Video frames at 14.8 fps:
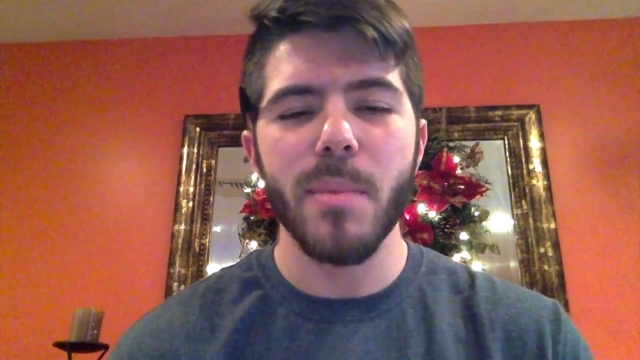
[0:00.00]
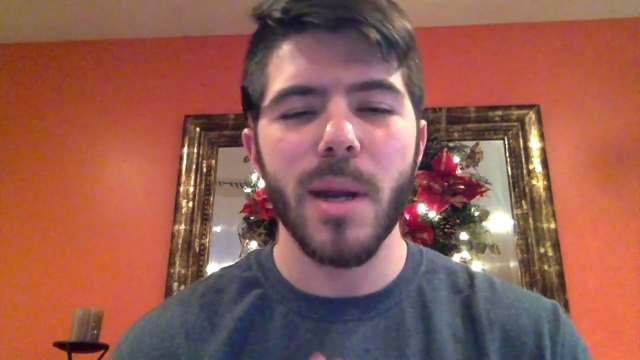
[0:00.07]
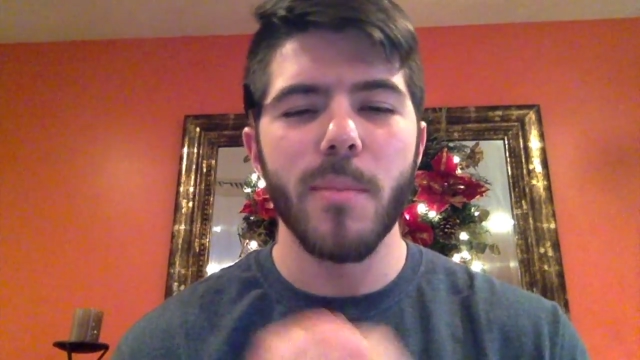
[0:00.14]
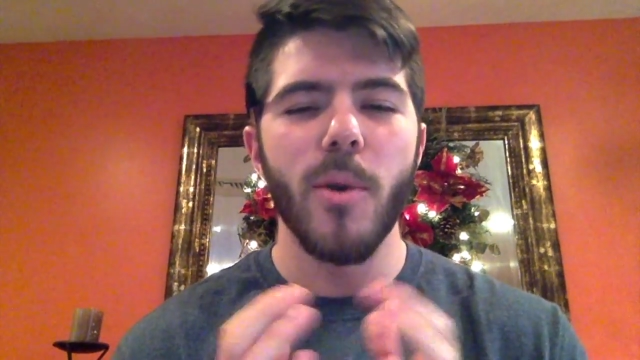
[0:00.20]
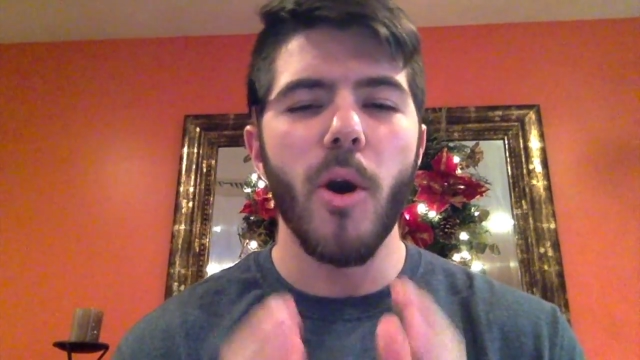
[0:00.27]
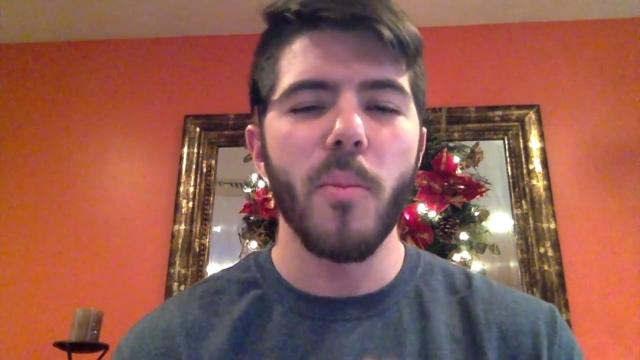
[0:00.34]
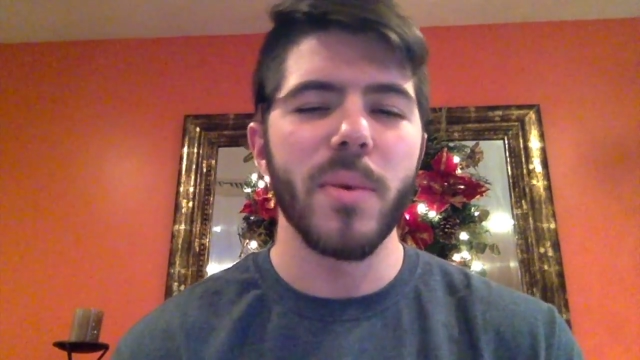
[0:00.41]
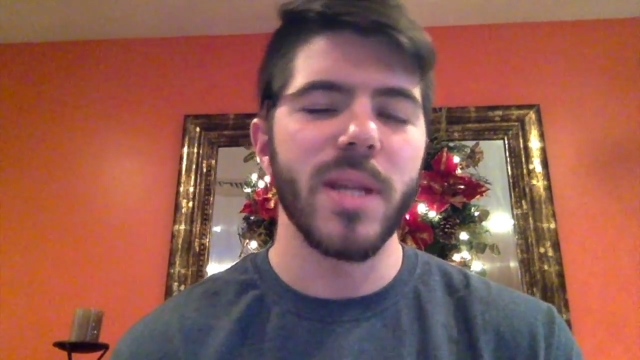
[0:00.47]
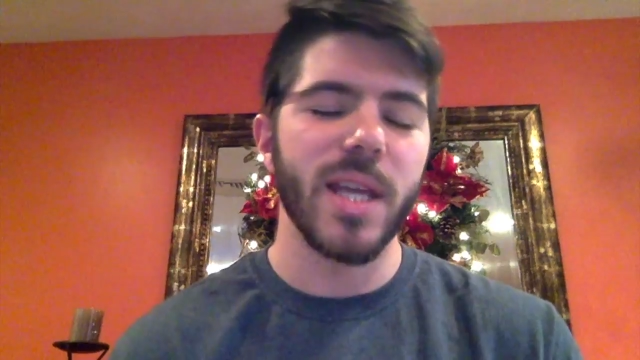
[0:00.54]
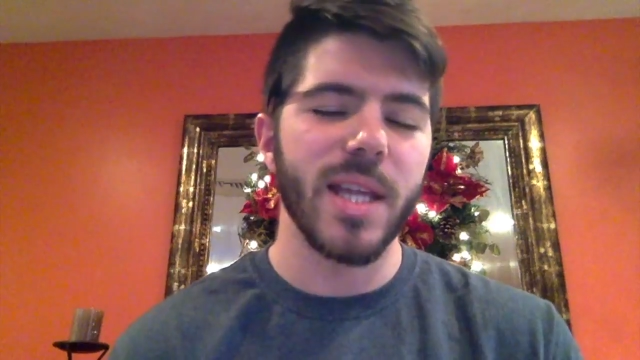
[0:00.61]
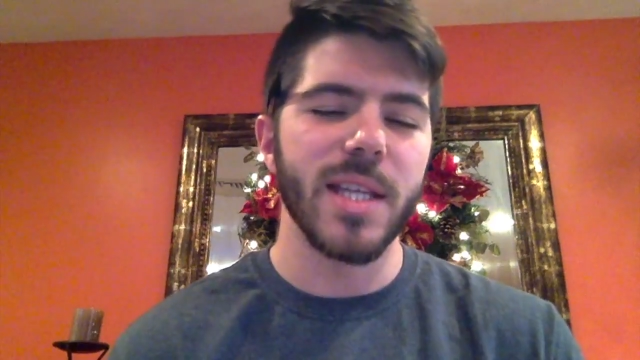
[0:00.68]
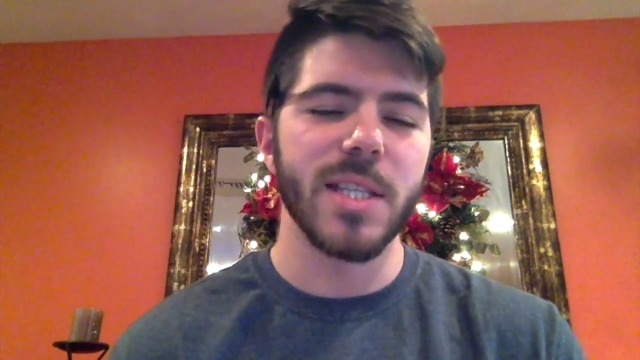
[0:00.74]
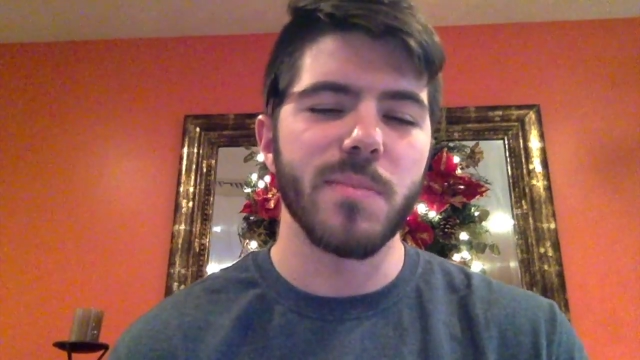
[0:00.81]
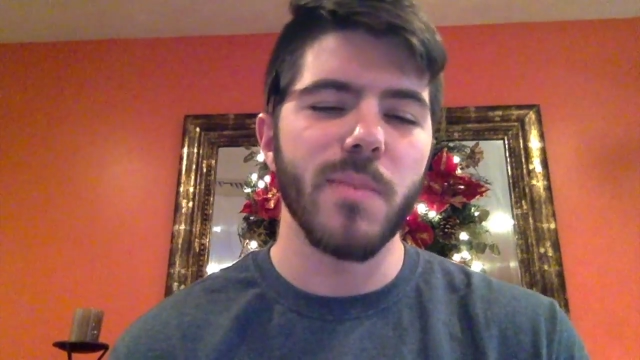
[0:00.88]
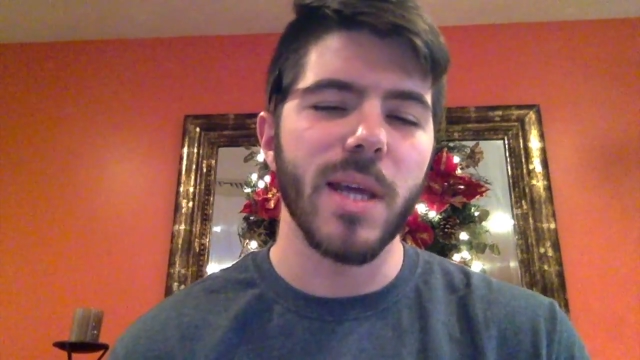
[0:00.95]
but I'm hoping to get
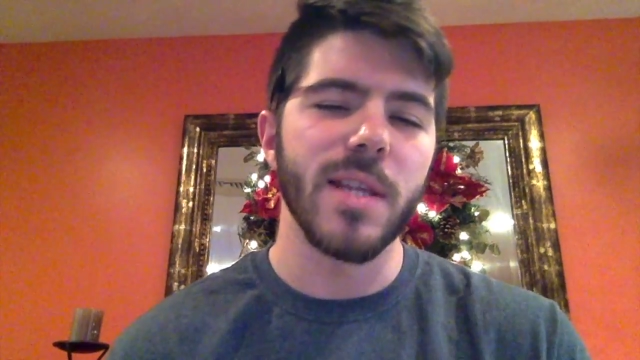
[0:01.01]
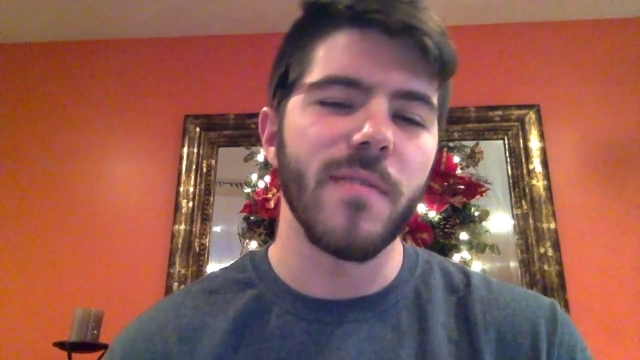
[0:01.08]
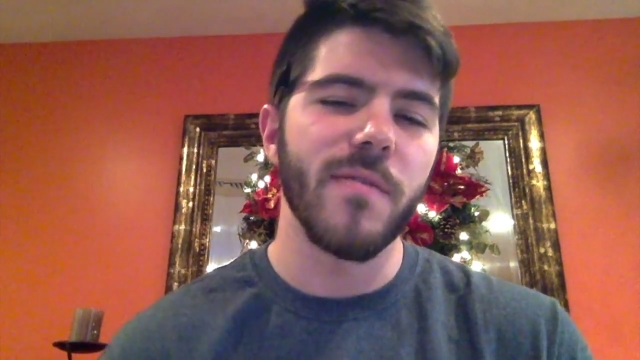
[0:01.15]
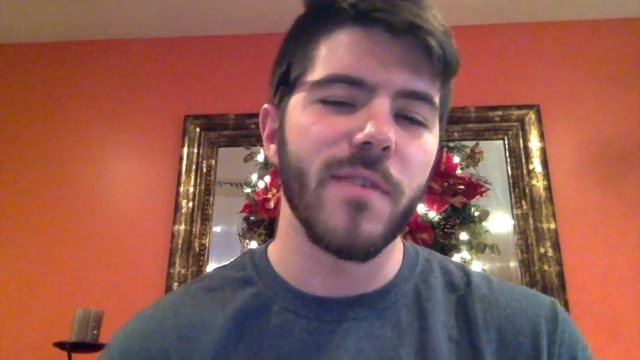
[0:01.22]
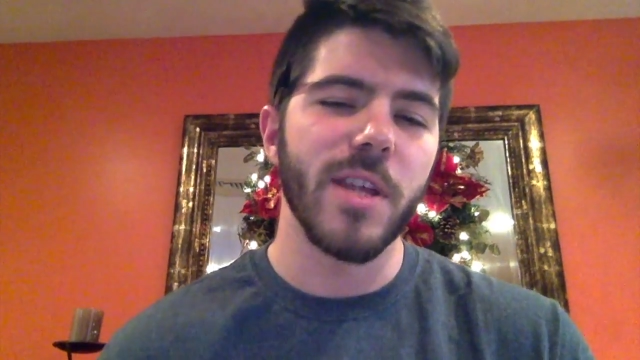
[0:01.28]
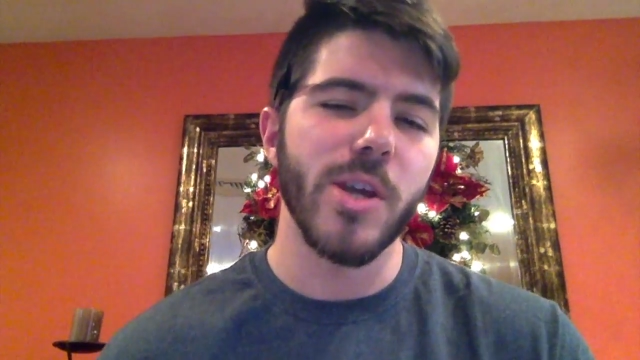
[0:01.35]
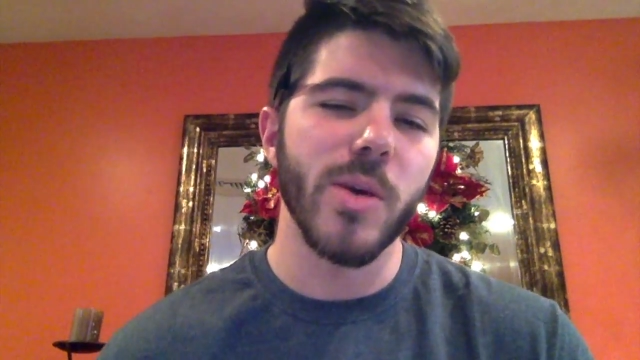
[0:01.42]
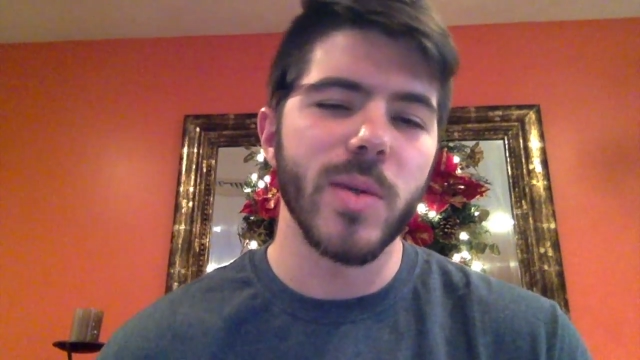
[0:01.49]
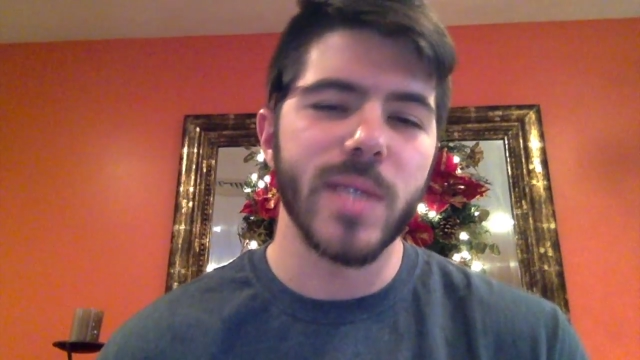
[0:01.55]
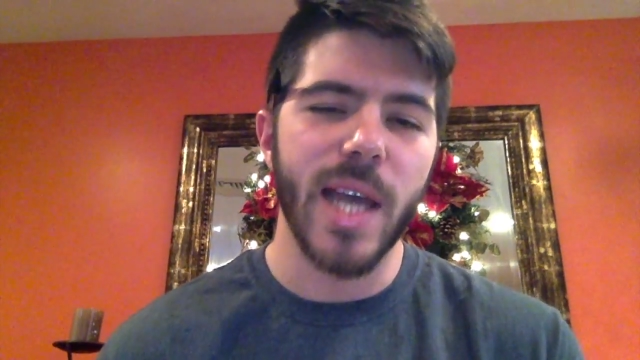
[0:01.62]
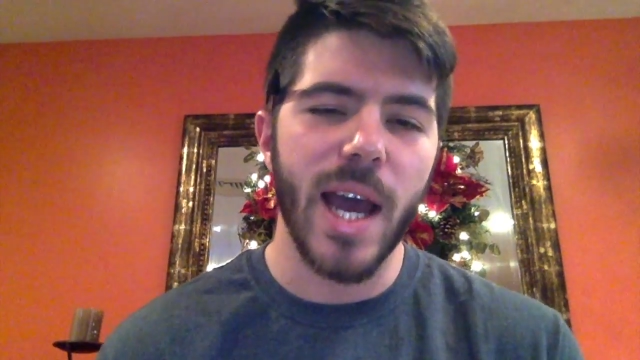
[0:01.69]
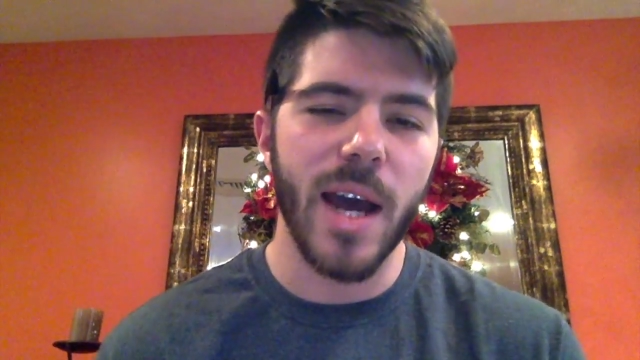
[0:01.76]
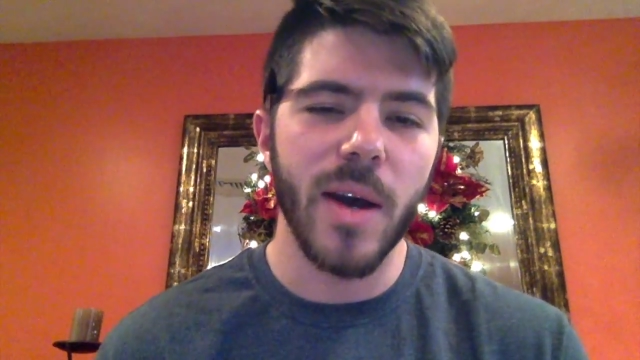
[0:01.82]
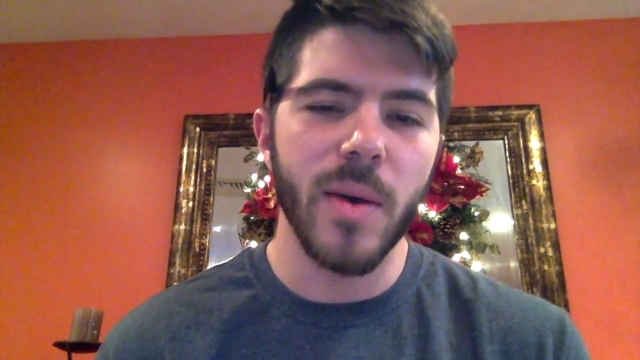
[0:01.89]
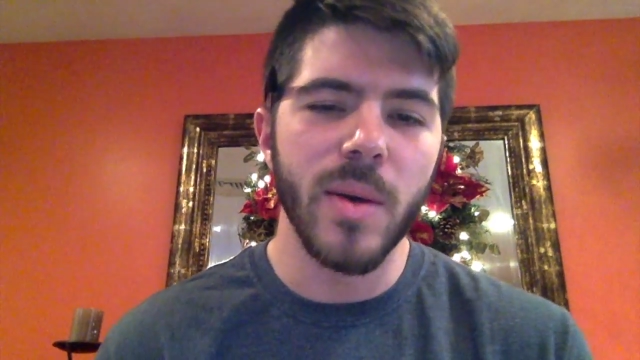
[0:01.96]
as many videos
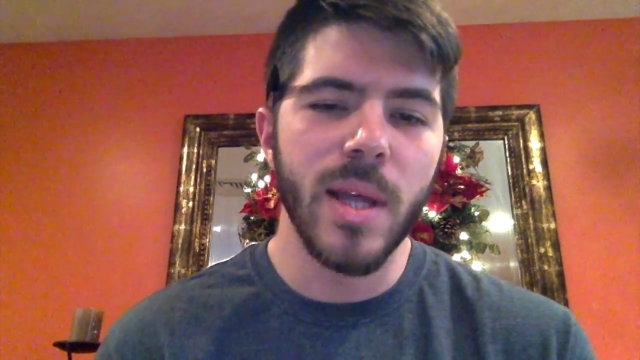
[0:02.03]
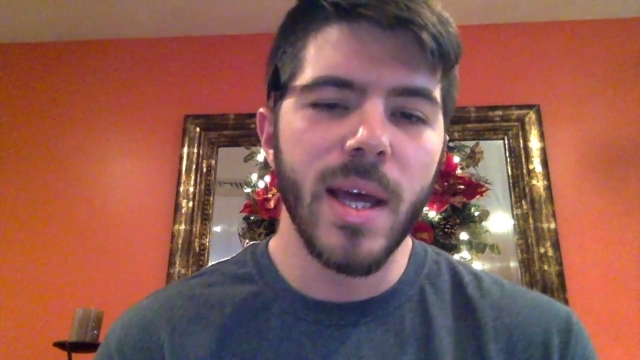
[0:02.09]
out